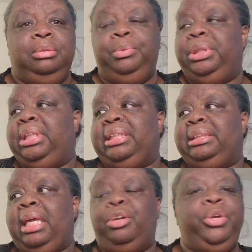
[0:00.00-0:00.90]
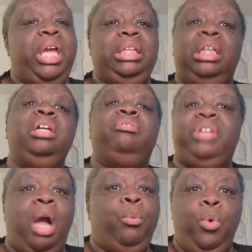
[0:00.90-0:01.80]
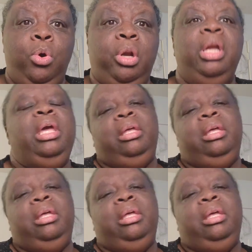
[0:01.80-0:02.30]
What did they say? Create love, not war.